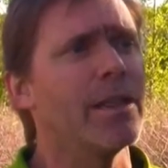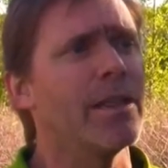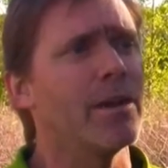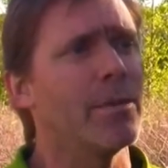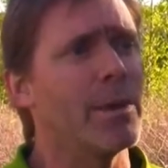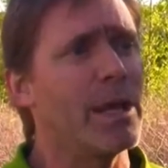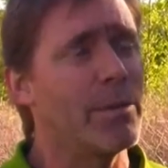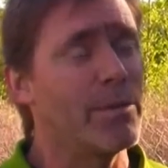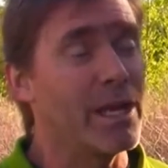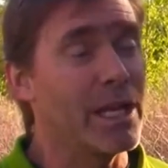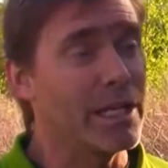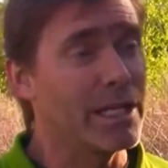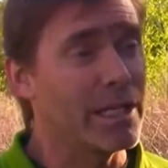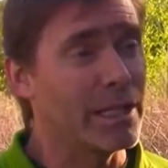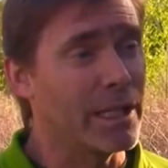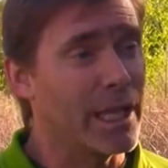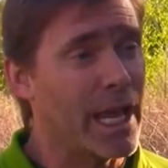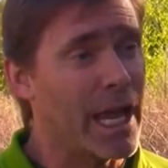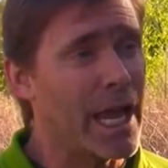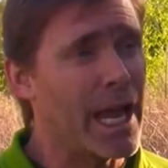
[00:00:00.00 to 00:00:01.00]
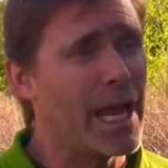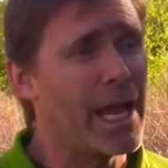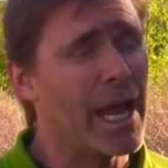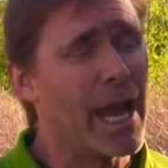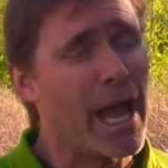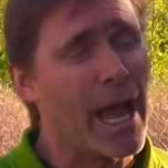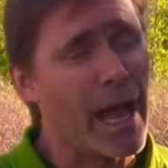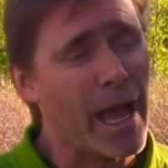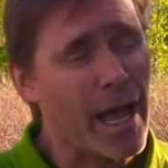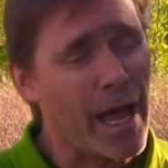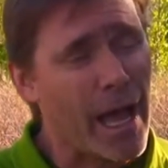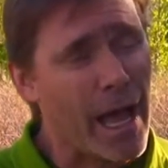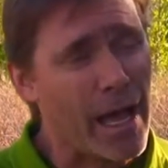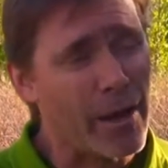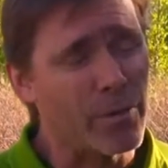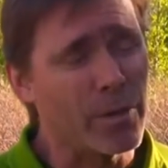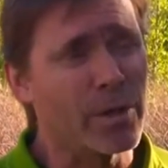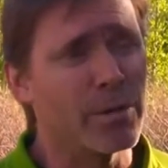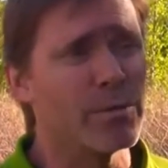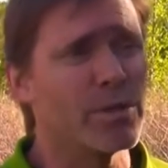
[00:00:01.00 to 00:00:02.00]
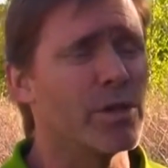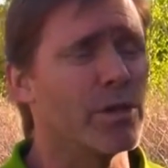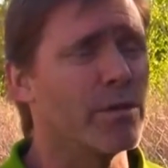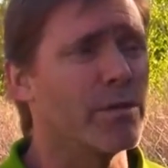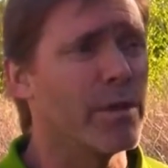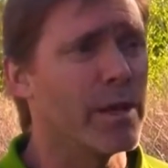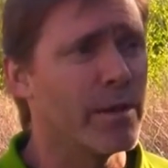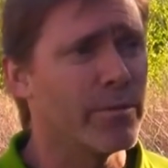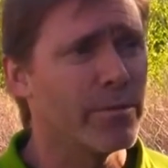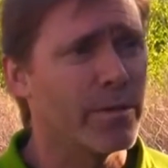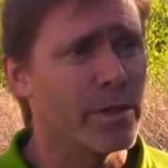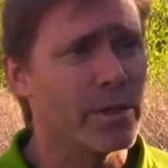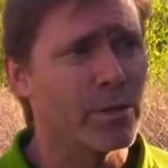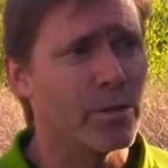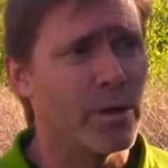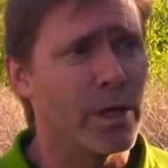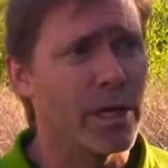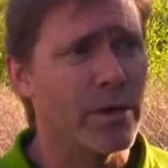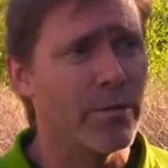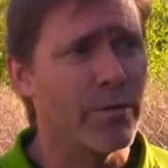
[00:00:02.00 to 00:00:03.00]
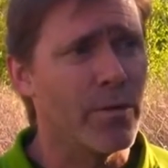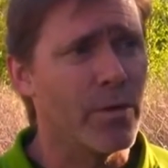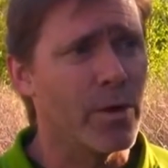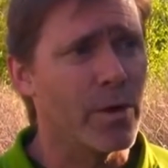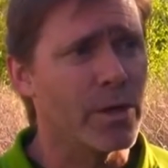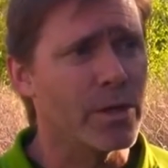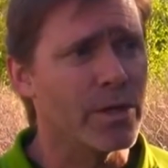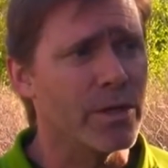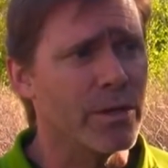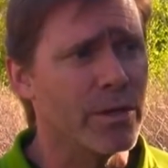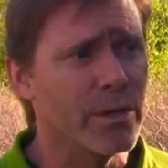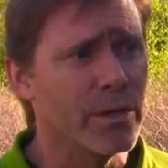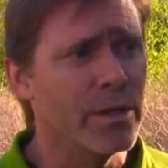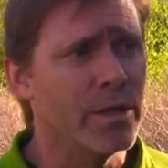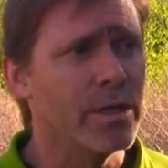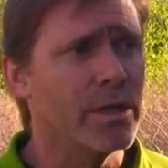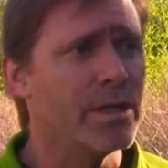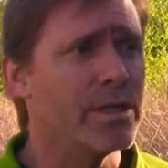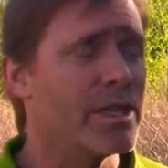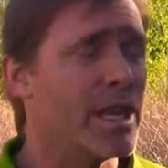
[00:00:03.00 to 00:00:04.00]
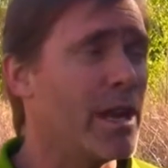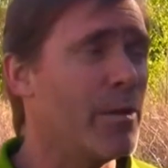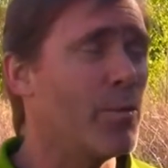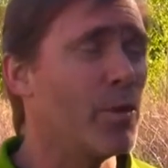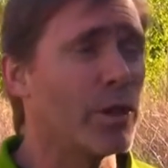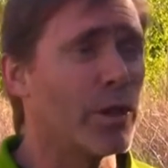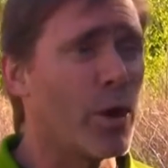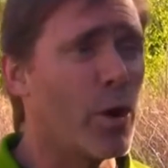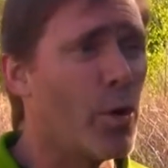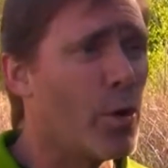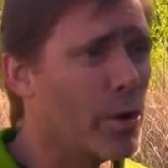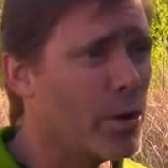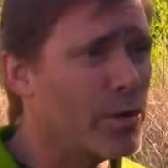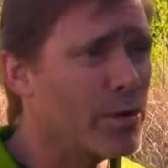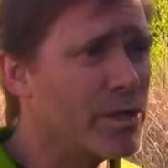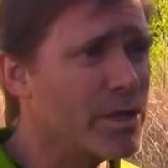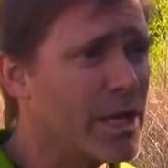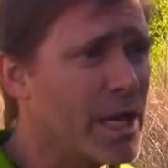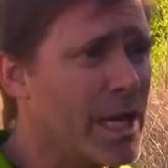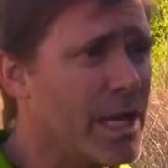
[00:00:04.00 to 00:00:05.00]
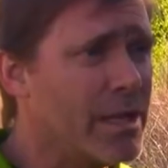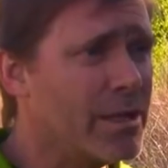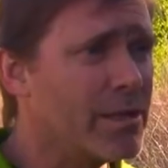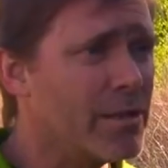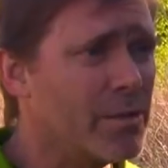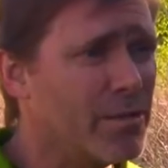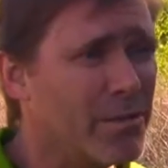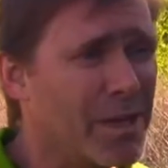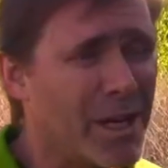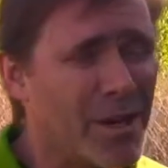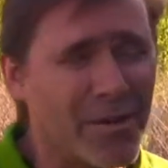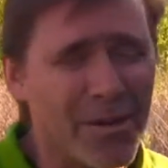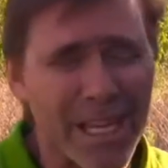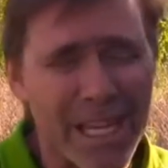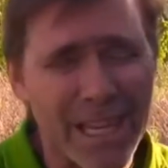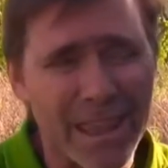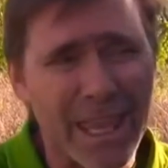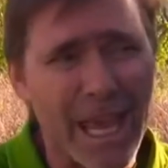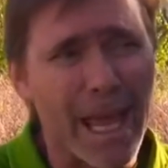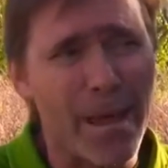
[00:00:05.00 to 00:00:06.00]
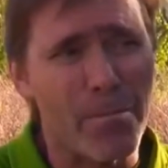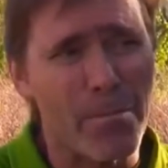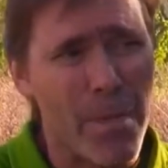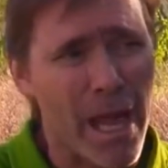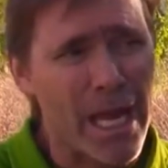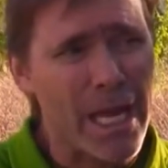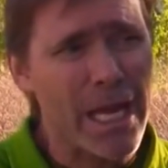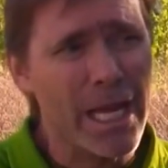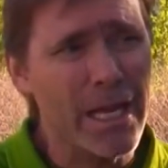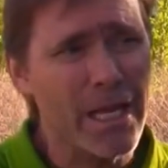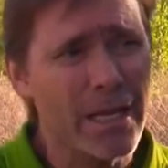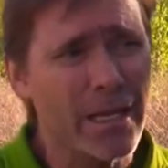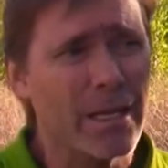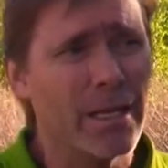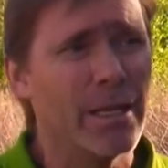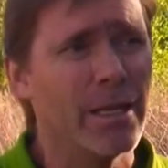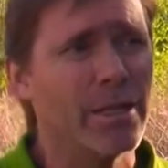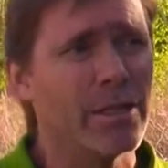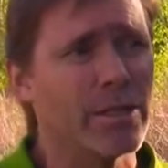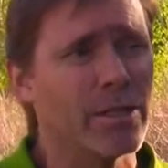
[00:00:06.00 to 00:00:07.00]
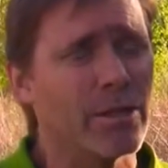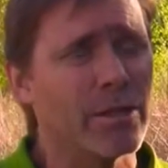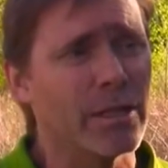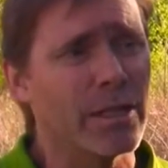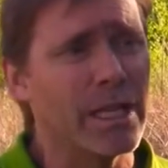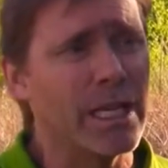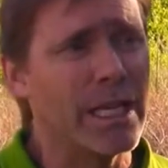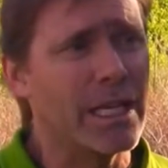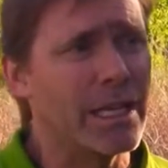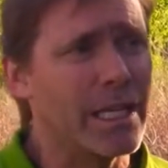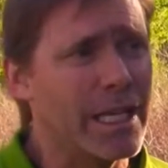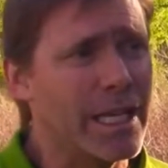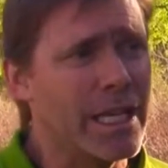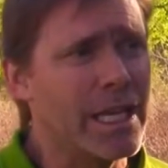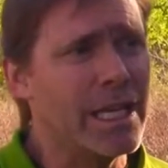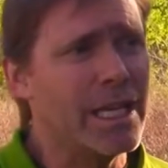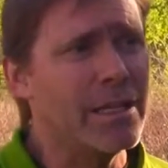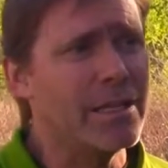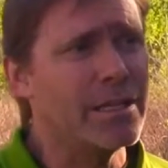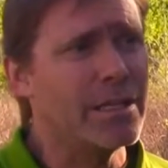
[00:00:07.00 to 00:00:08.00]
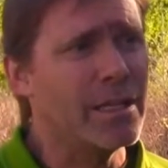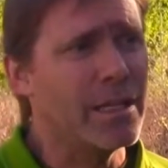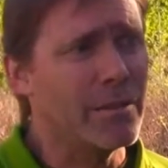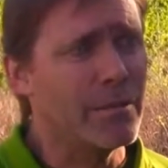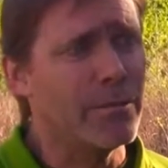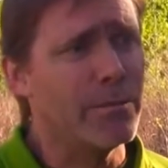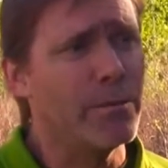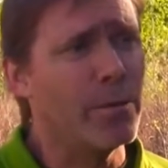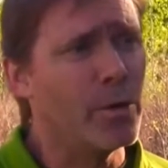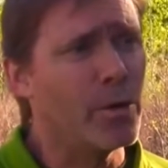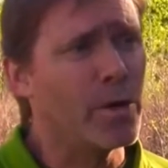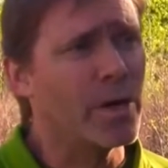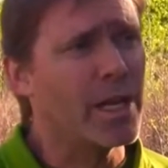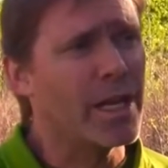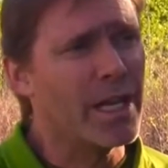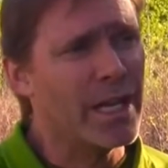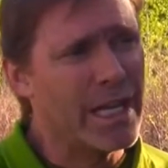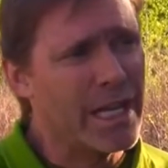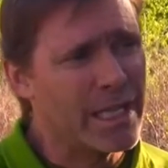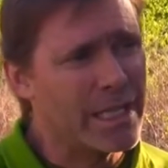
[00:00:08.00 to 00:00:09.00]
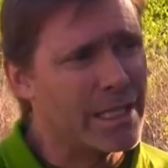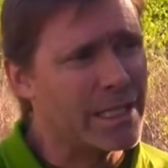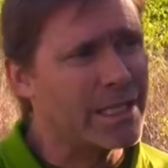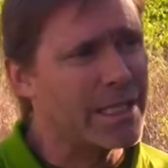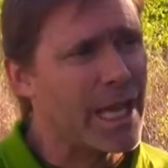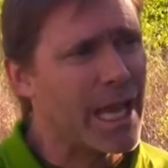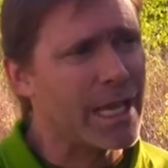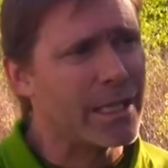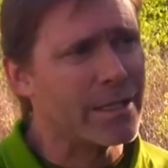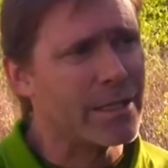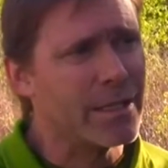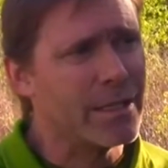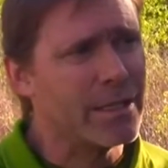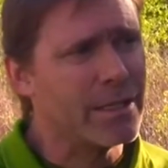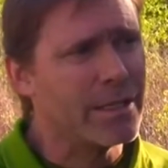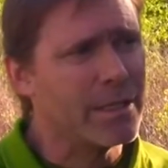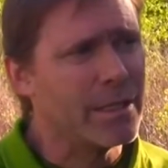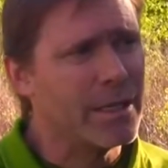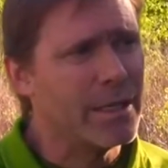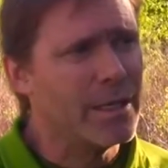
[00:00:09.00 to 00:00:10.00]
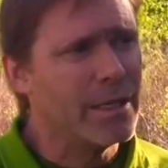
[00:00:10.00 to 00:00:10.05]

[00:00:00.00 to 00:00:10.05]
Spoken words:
There may be a delay. I would observe them for 24 hours. Same with coral snakes. We don't get that many, certainly in the east, in Florida, into Texas.